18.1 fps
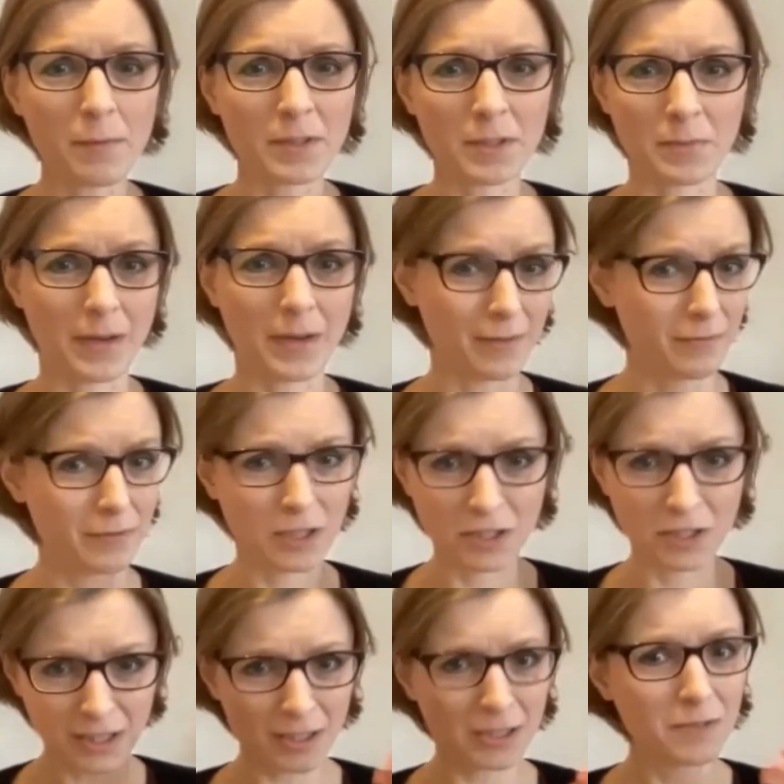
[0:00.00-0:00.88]
perspective, to
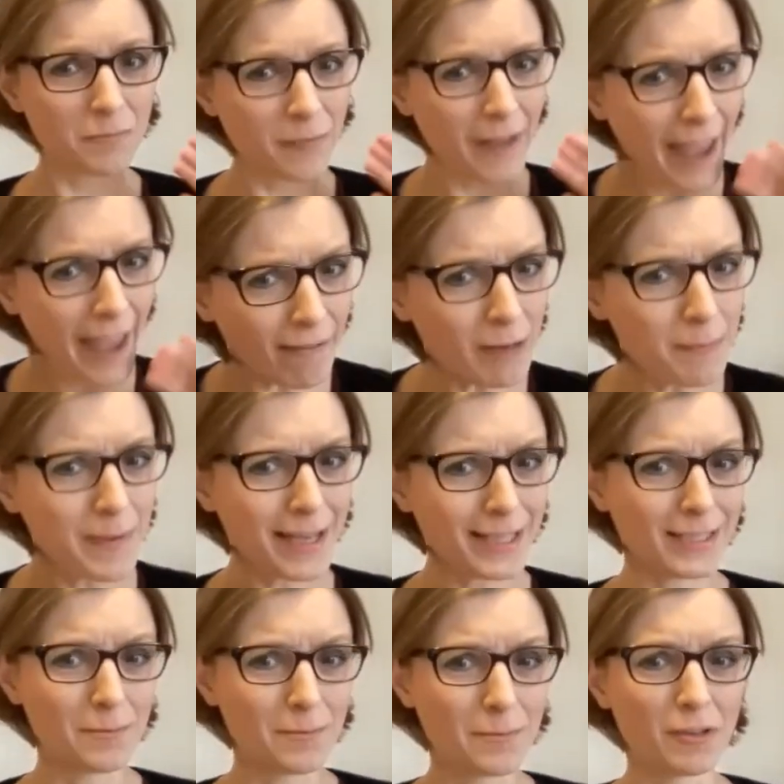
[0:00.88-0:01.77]
just very
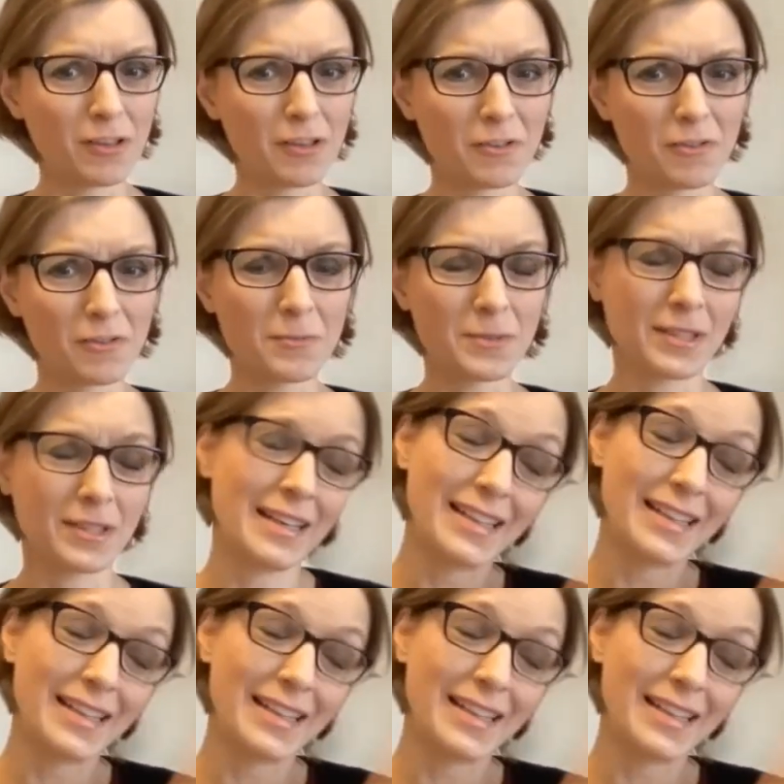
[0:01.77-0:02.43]
basic moral norms?